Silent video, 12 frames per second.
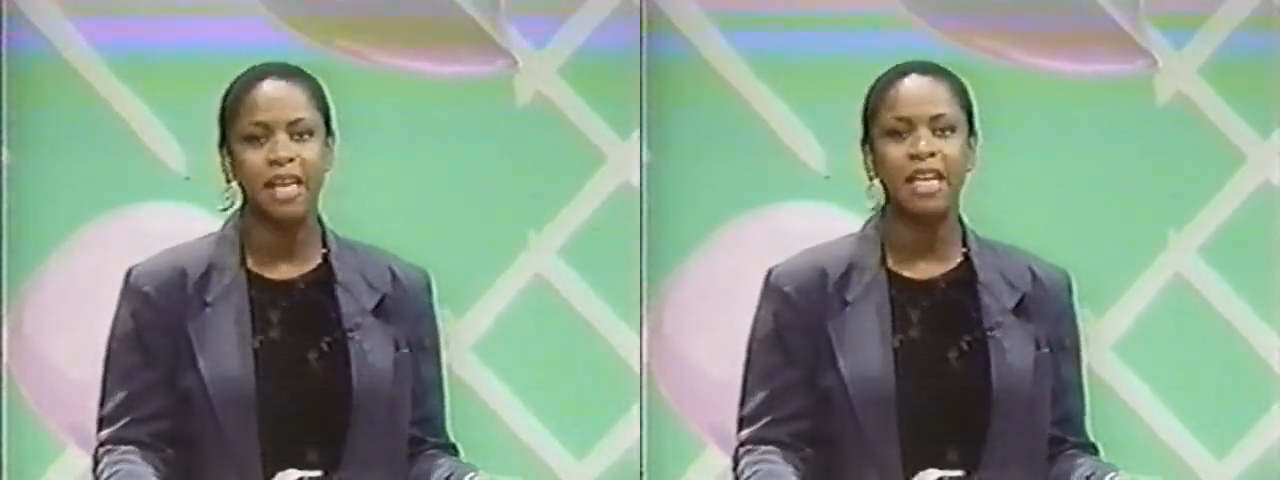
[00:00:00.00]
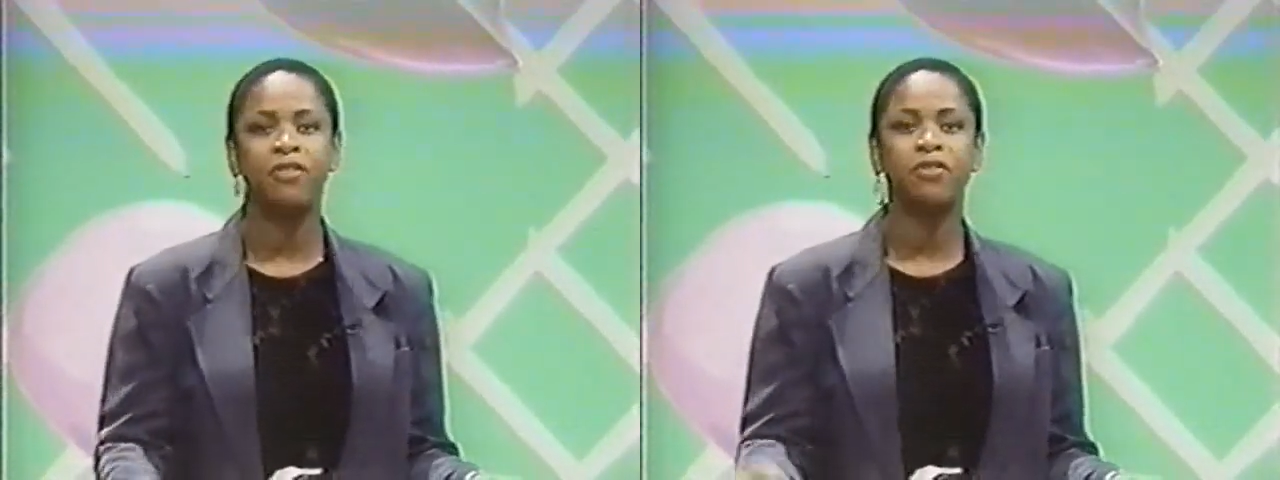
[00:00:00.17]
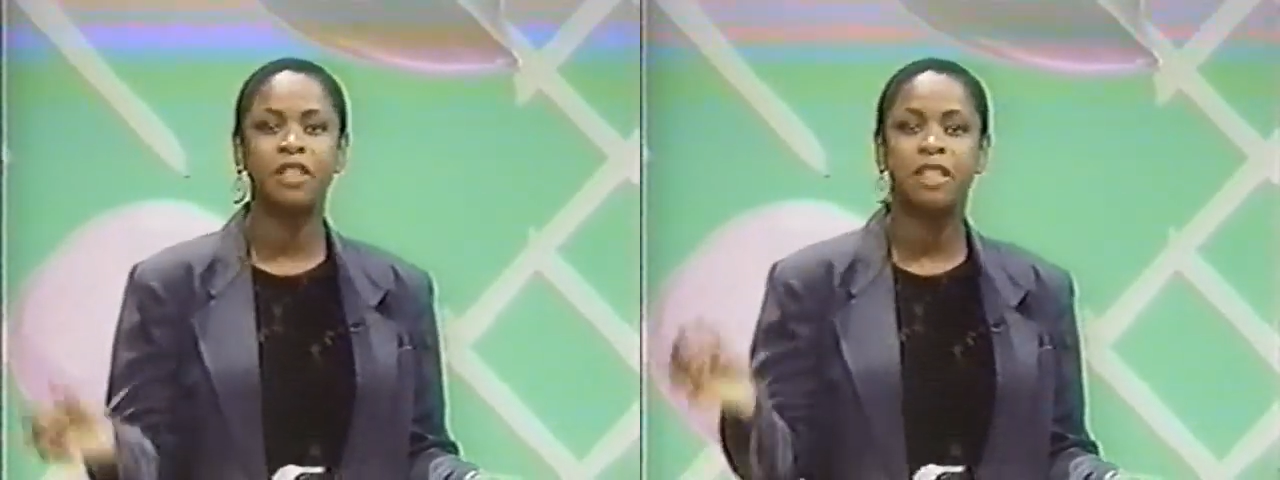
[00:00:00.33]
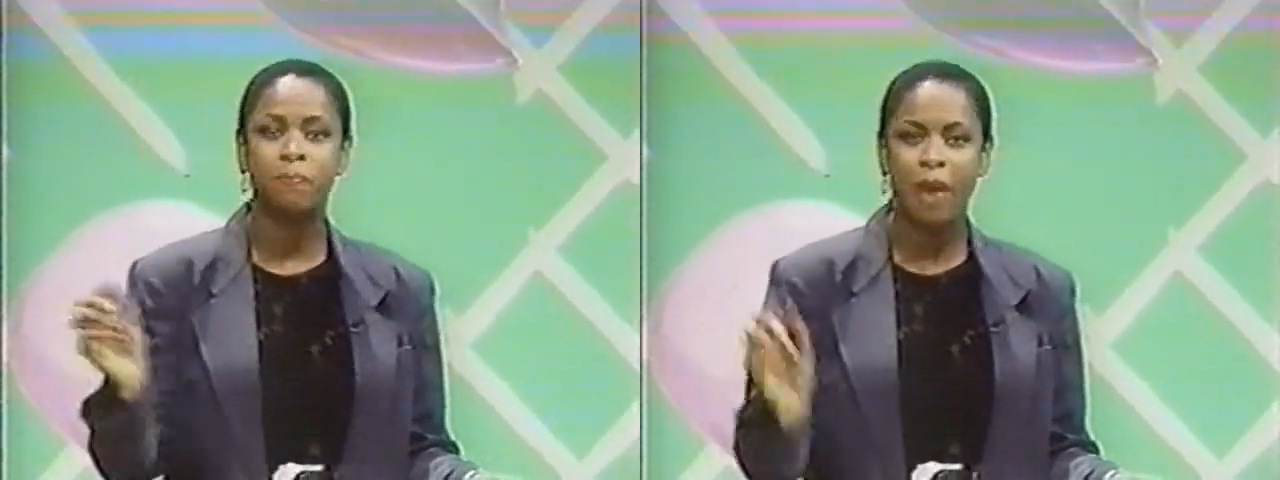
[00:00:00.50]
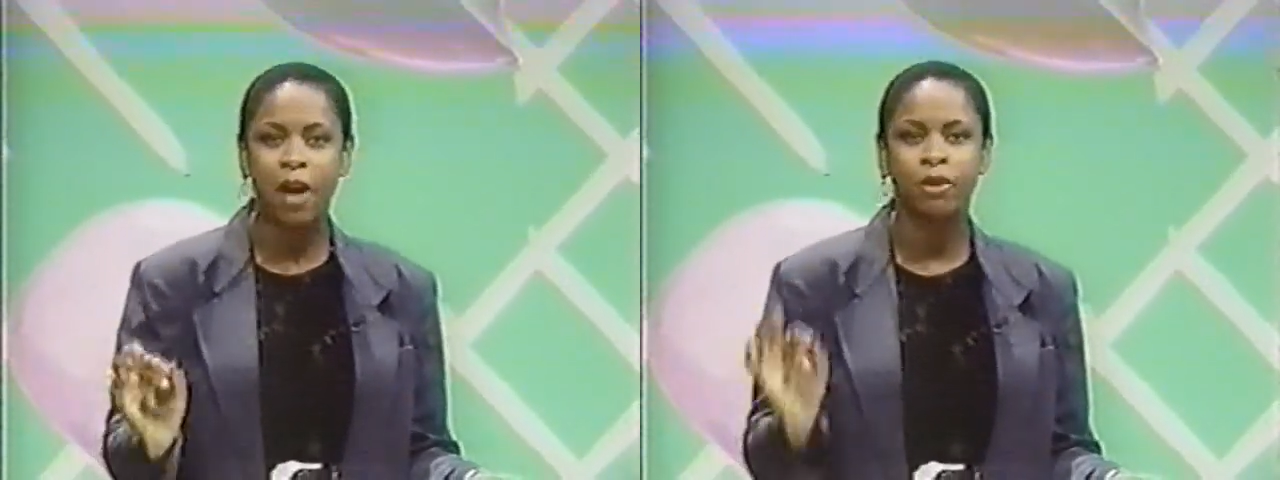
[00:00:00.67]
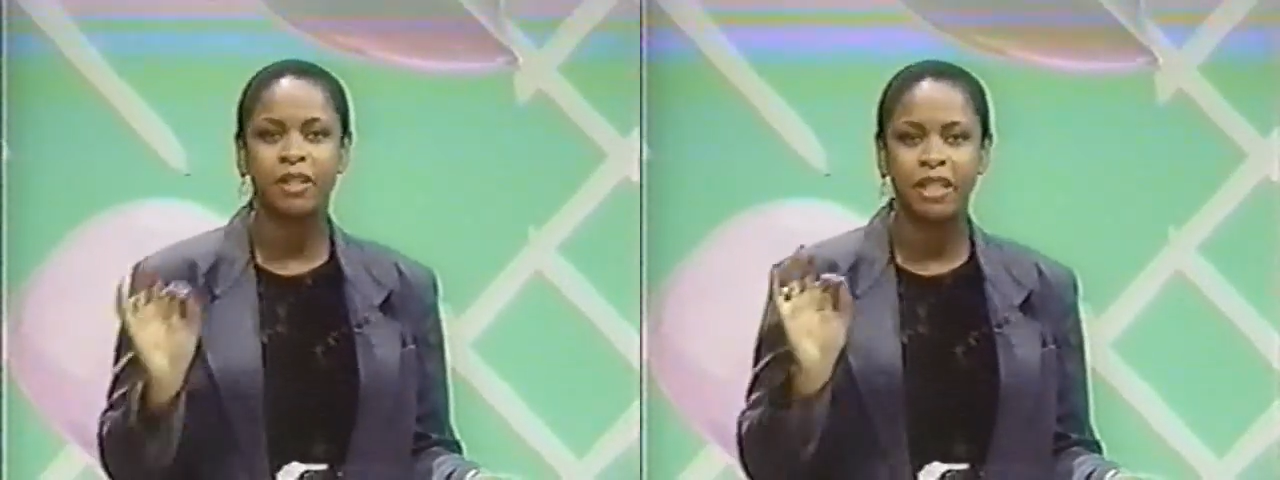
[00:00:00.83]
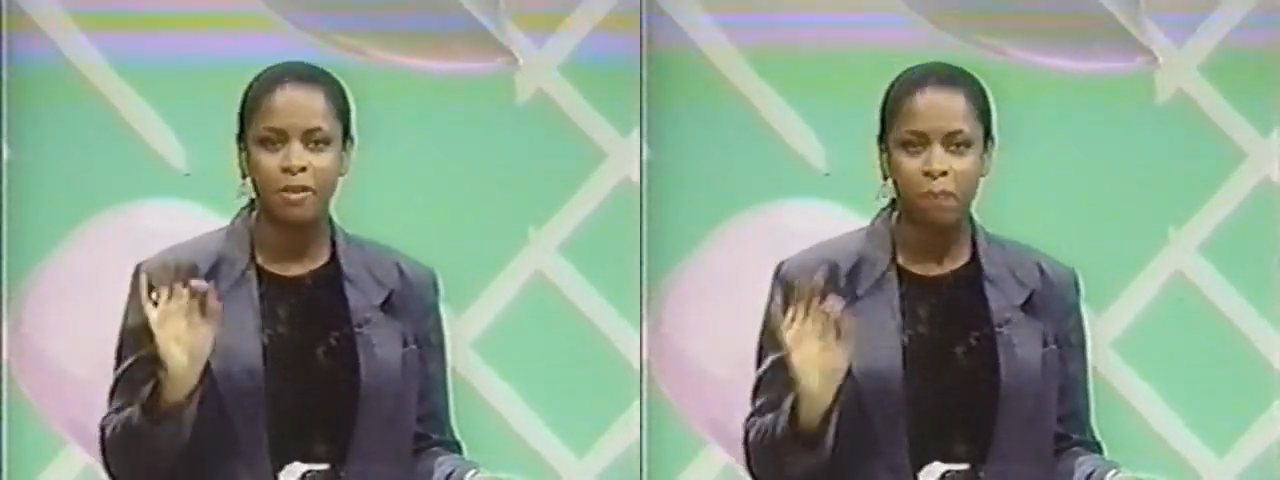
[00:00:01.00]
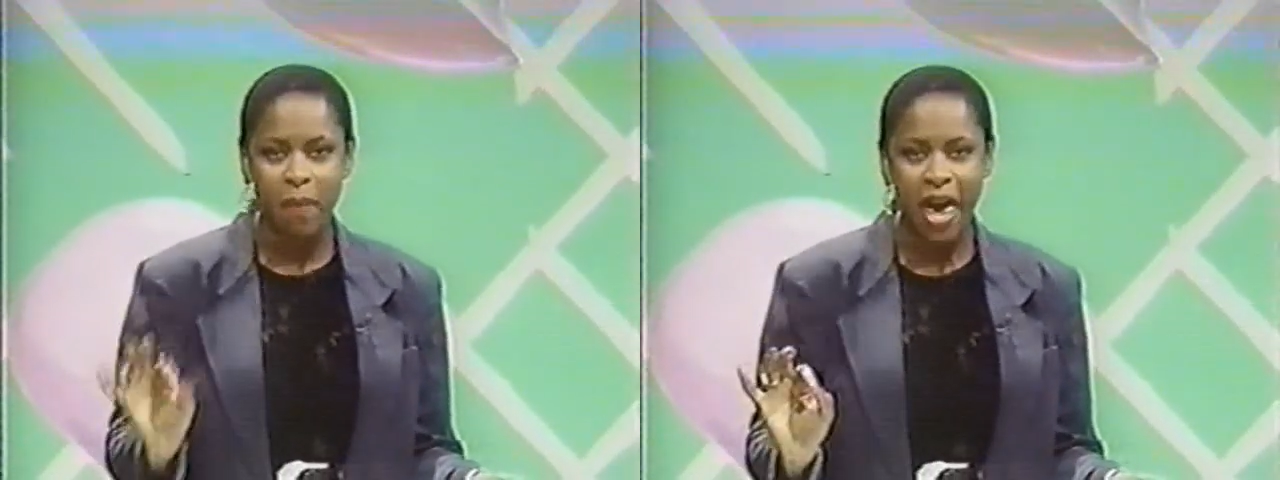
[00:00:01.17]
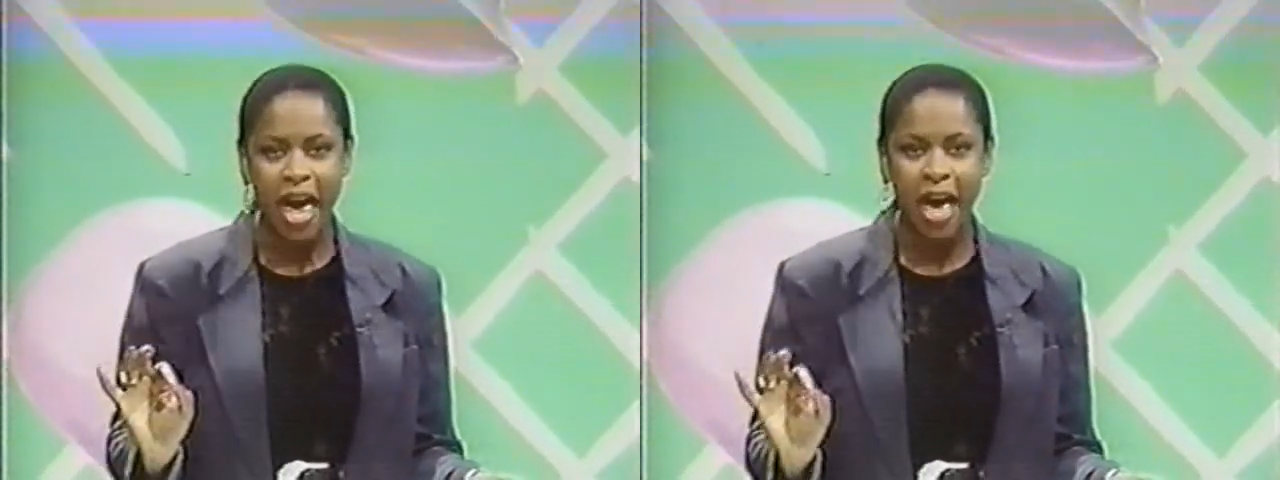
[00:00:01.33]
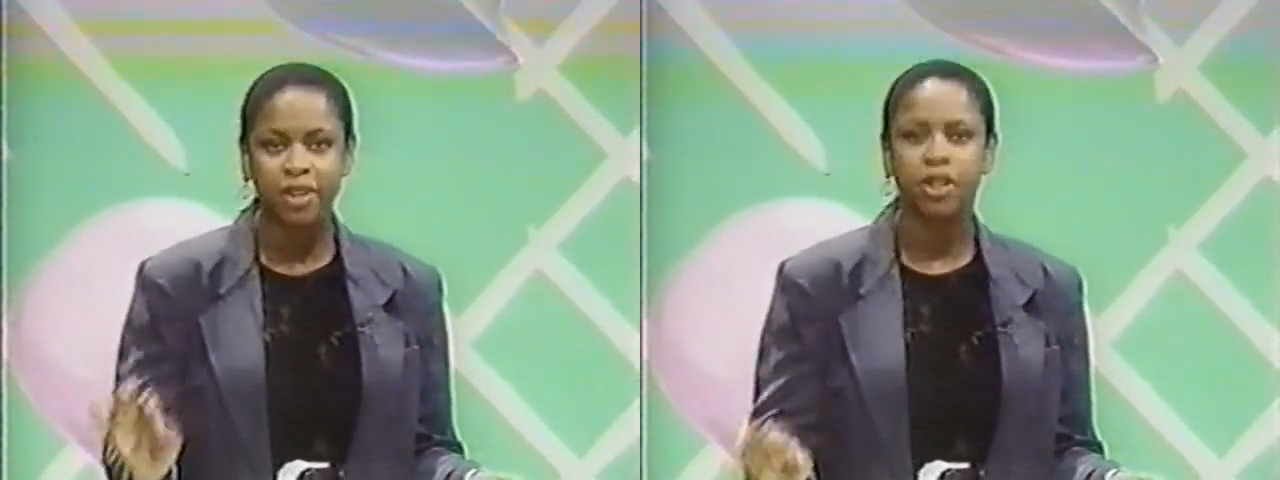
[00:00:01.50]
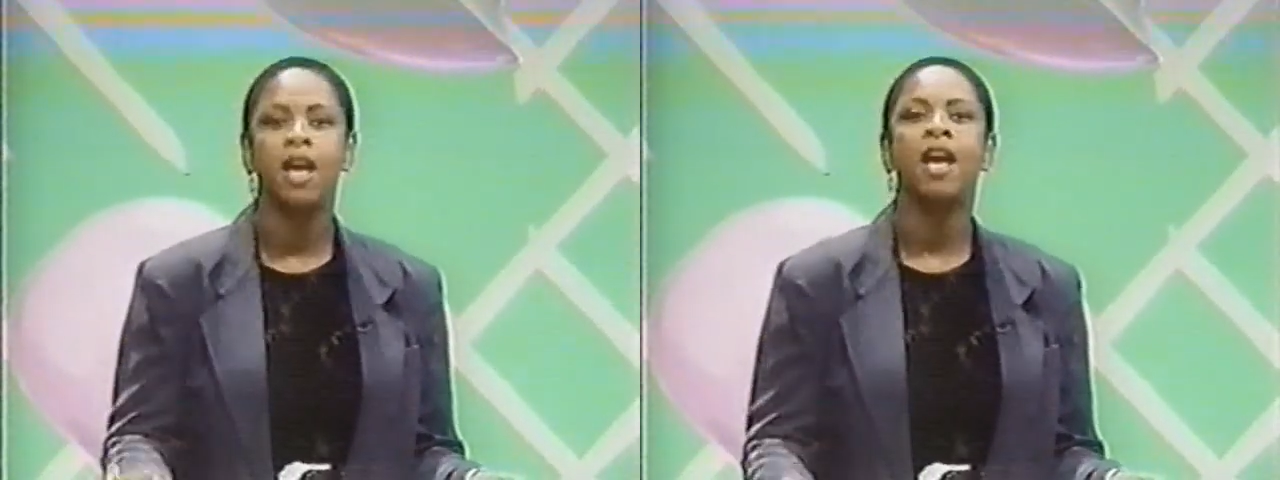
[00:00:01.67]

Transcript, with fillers: and if the spouses match,